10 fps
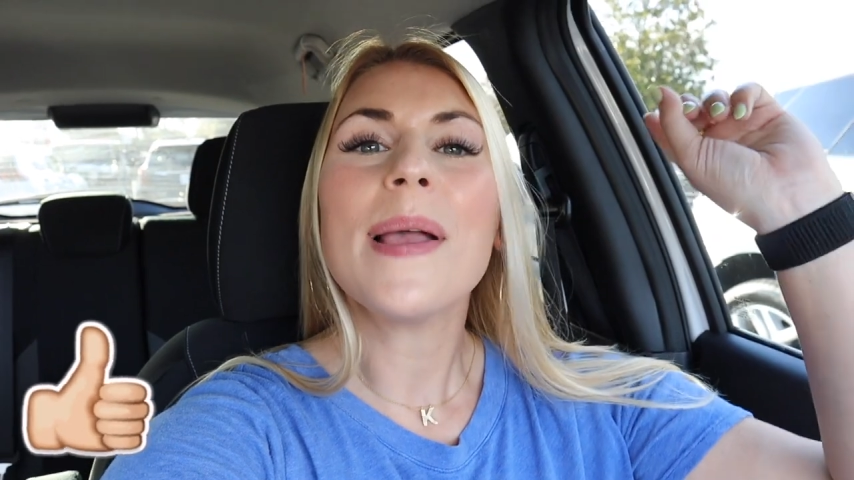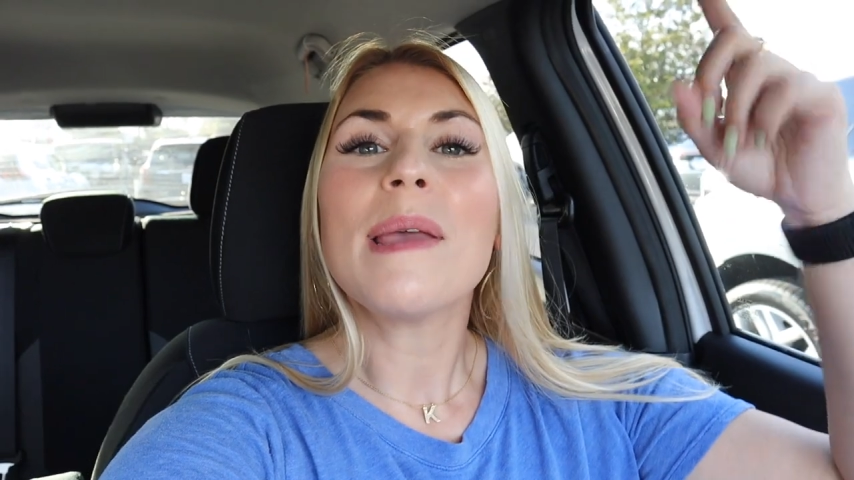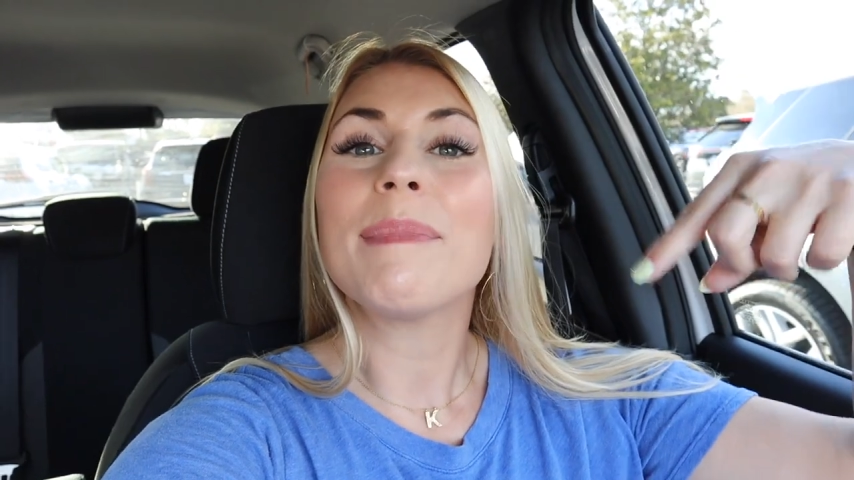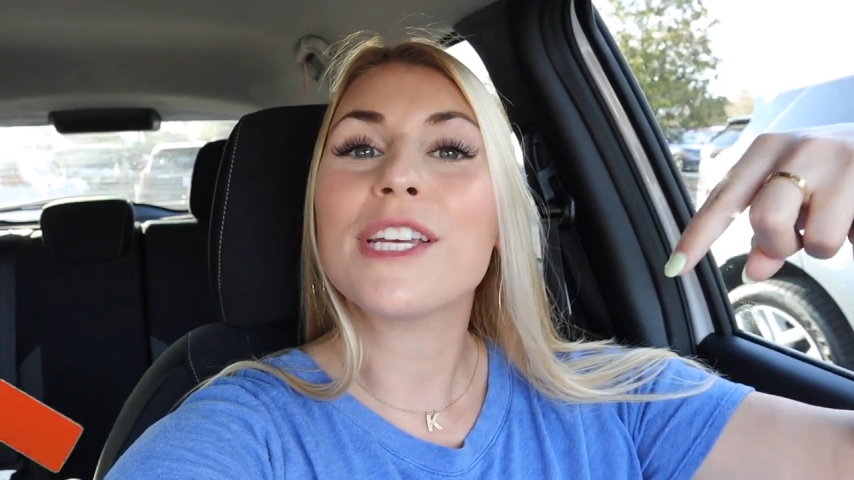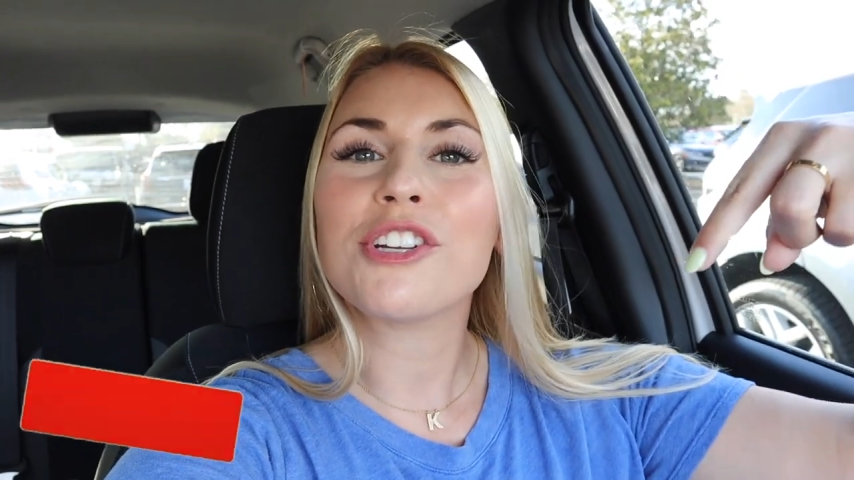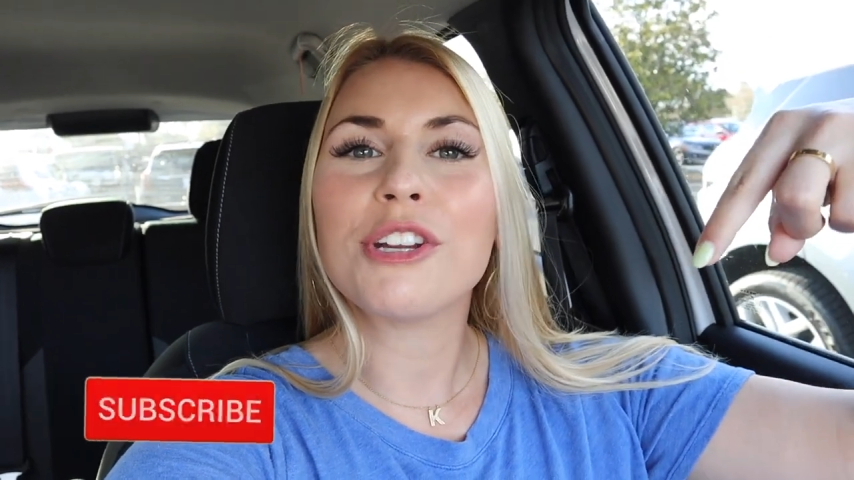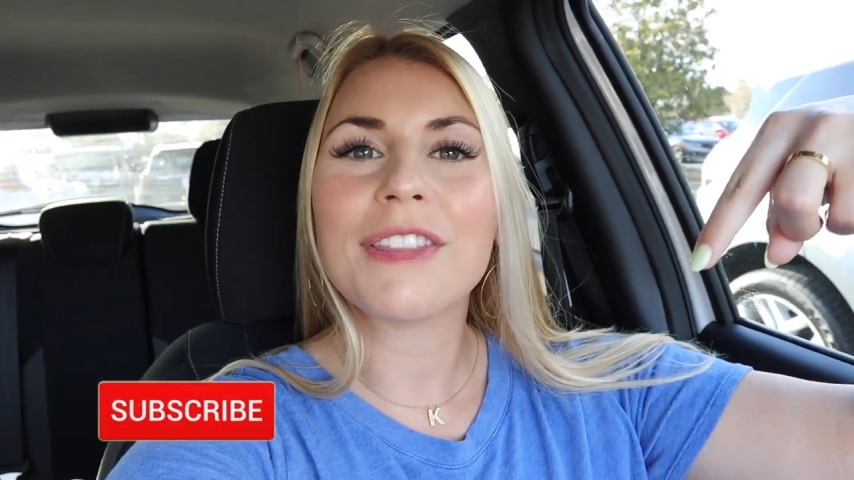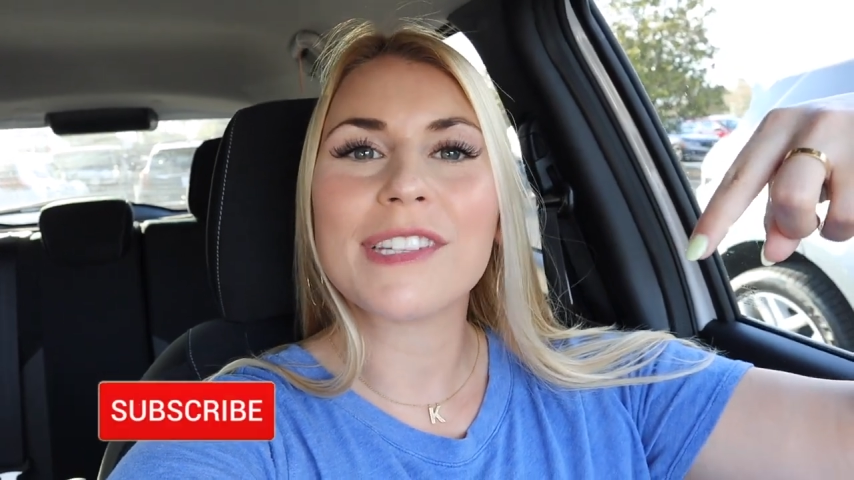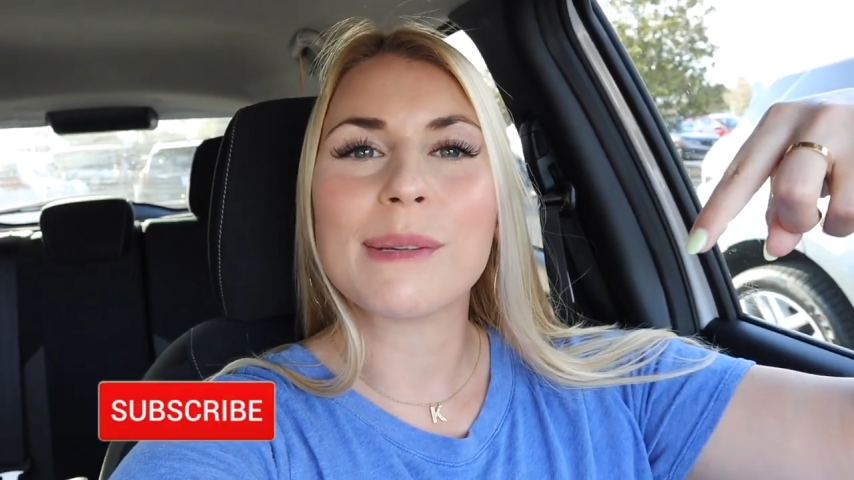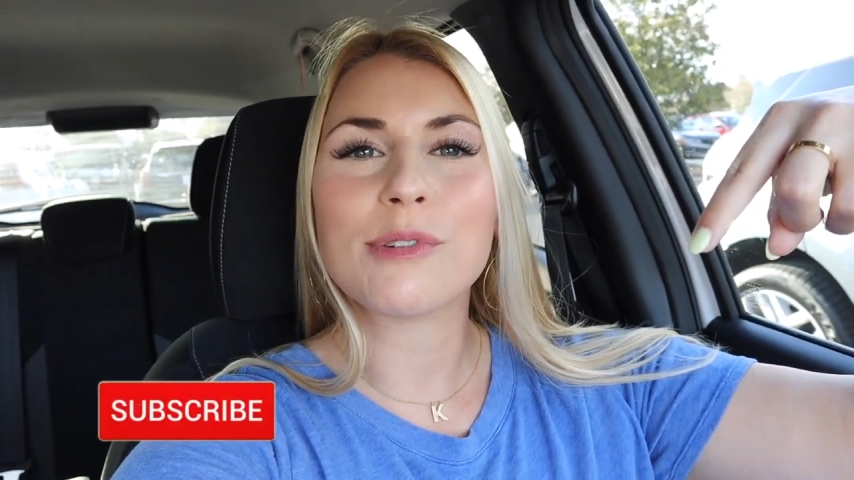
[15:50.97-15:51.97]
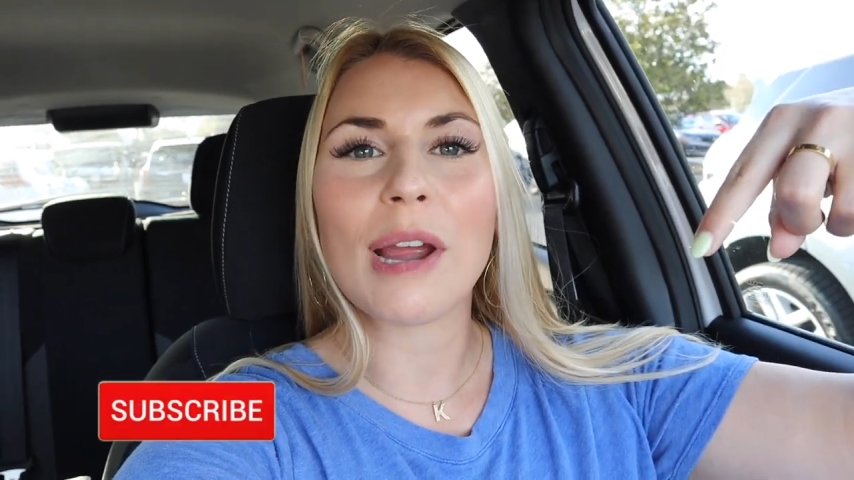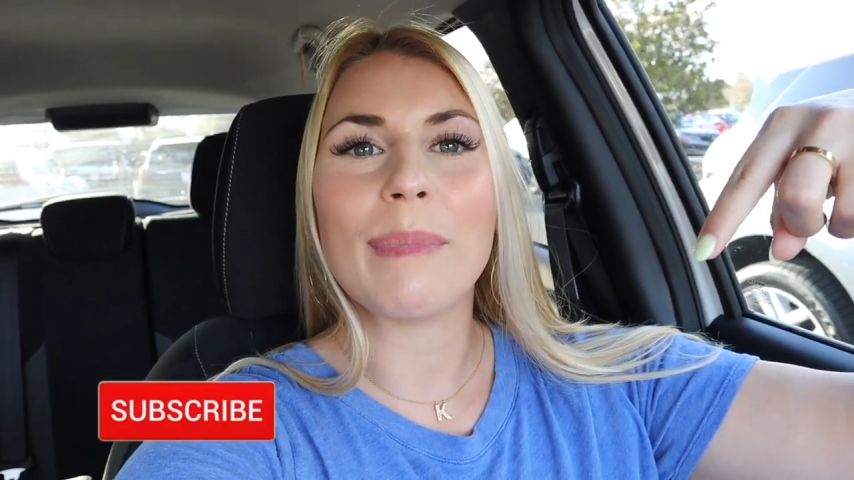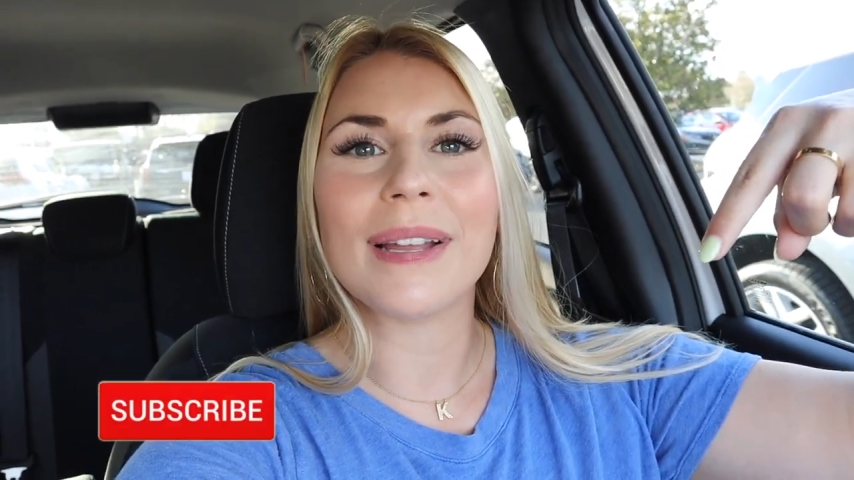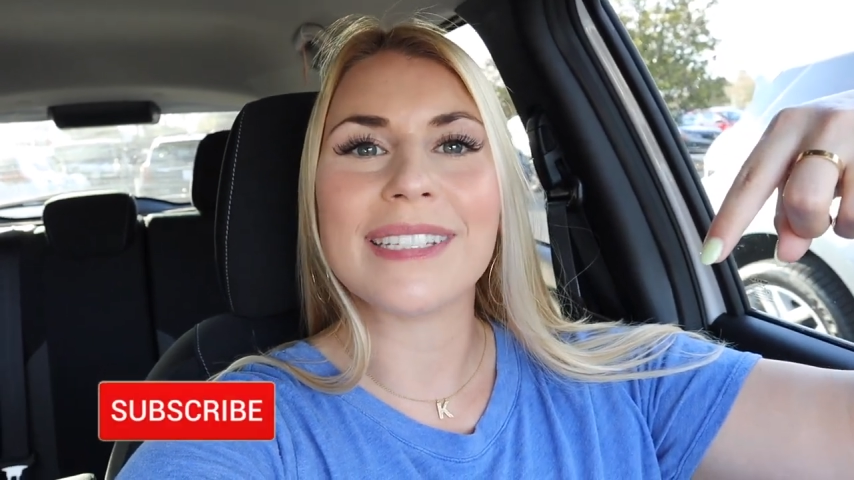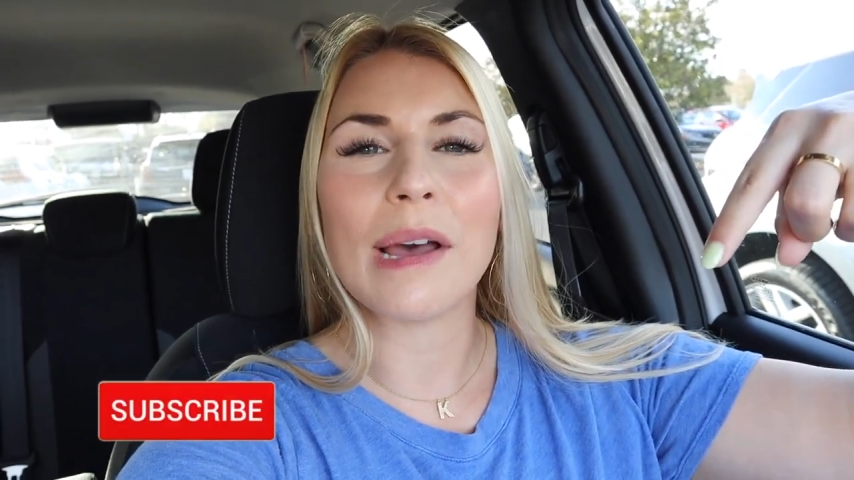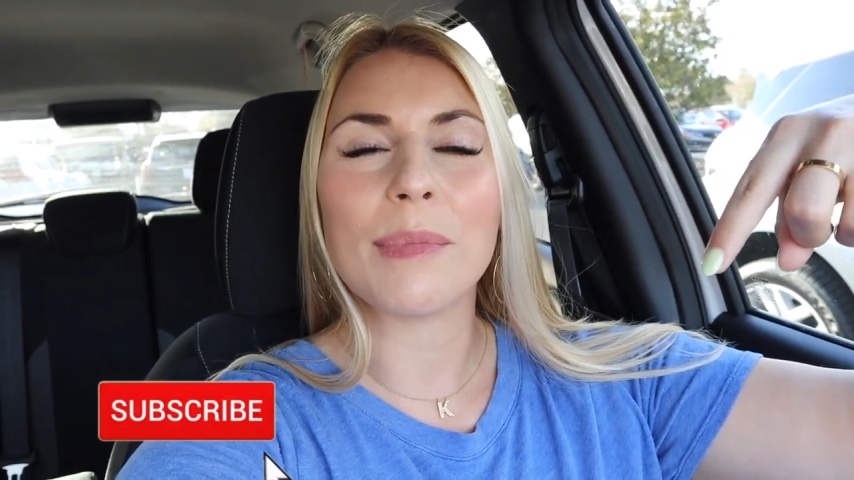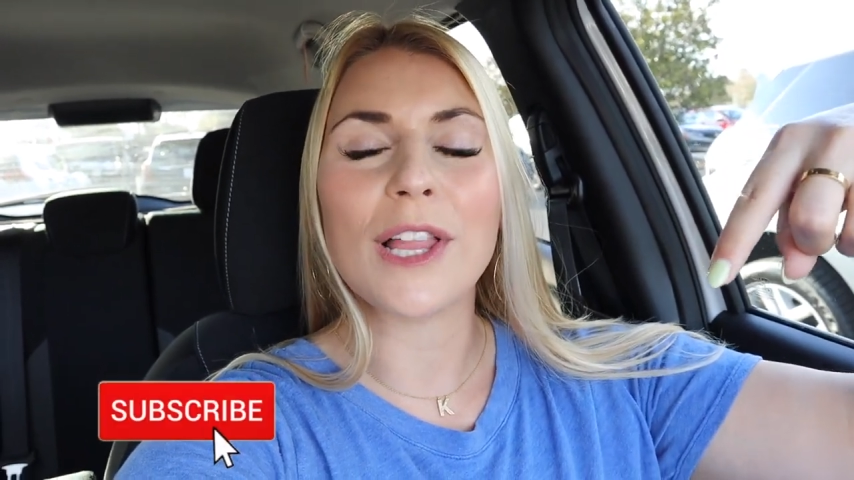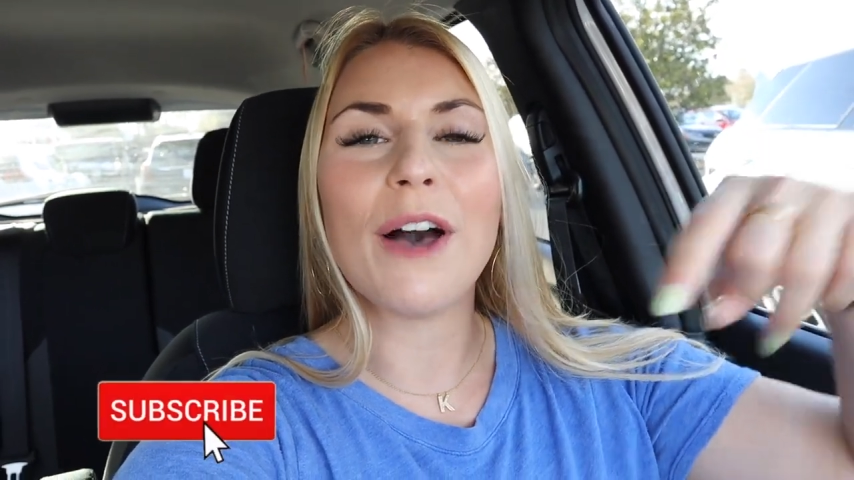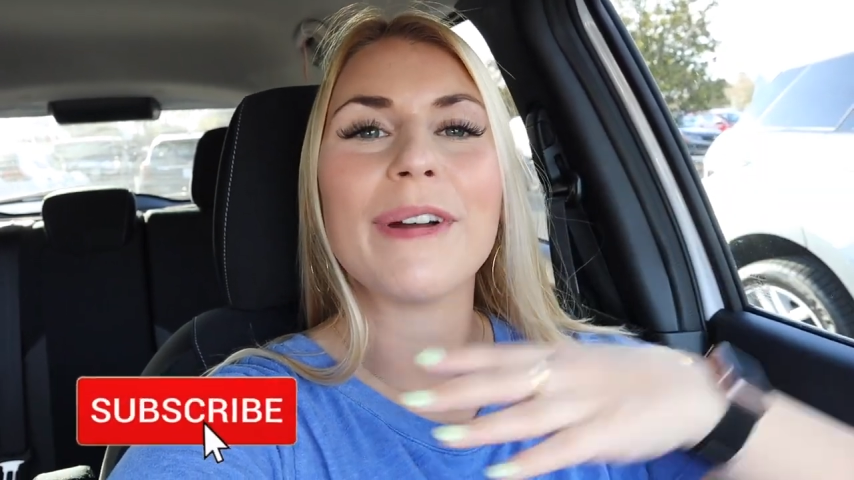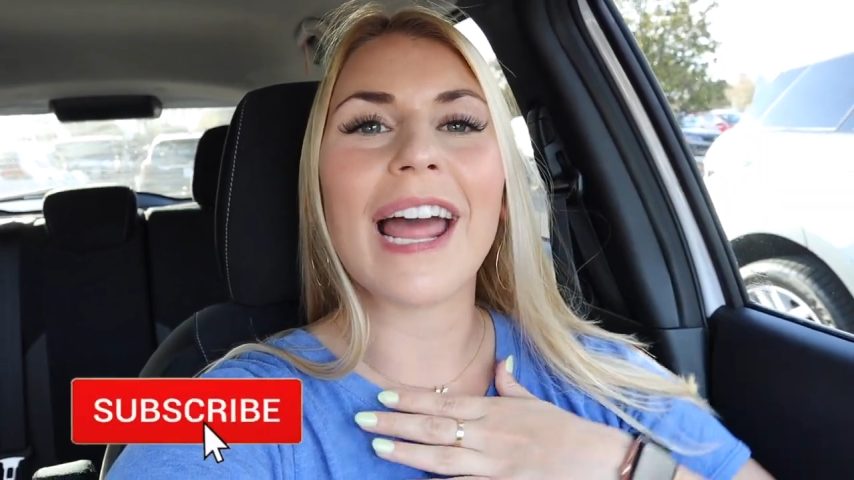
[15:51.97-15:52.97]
Make sure you hit the subscribe button down below,